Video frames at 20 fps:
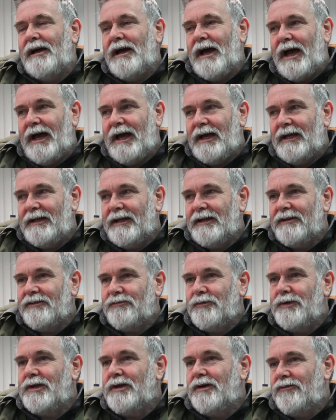And
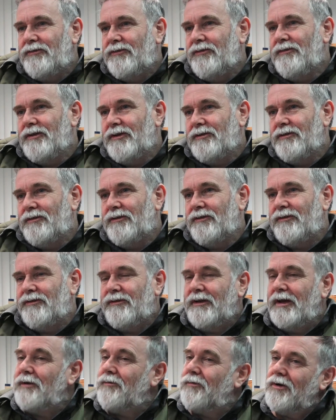as we go through the course,
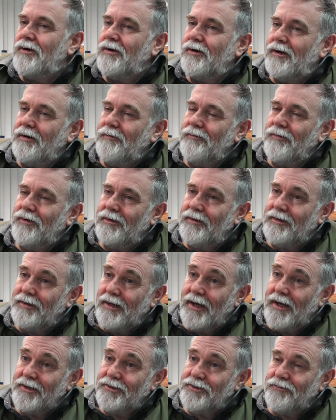they work up with
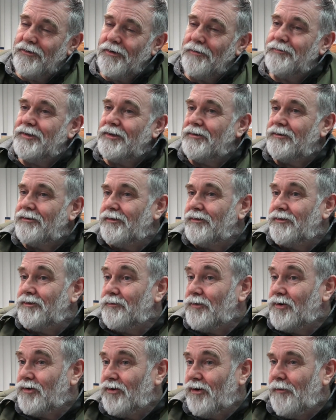larger objects and to
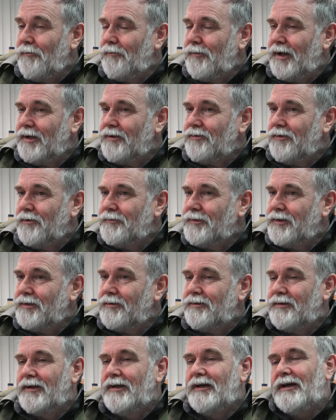more complex
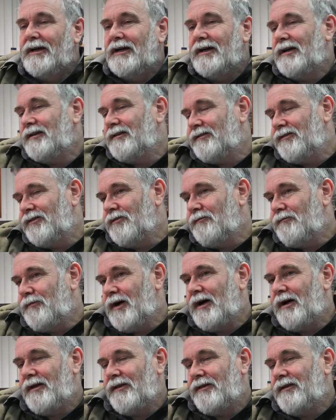objects until
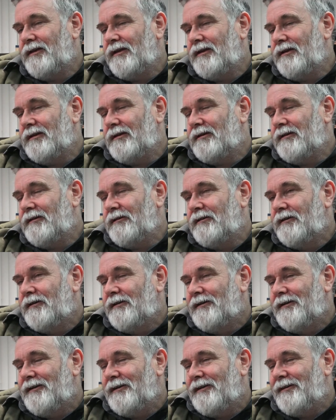by the uh,
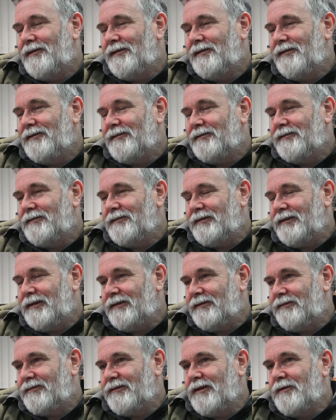uh,
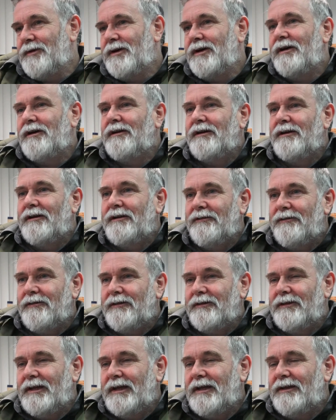summer, uh,
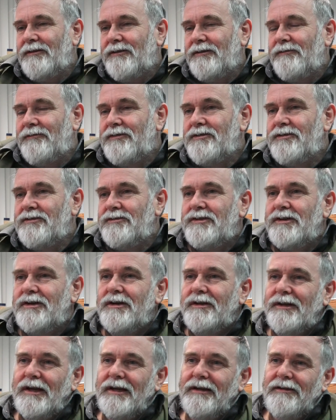the end of the first
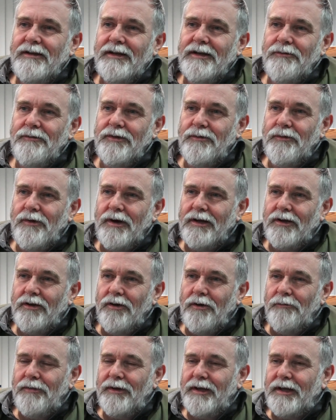year, they're dealing with quite
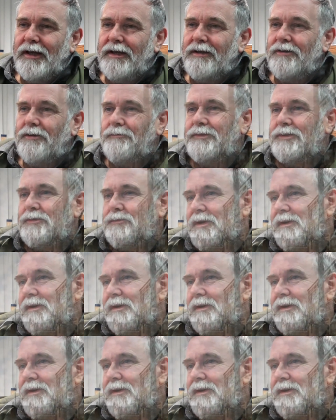complicated objects.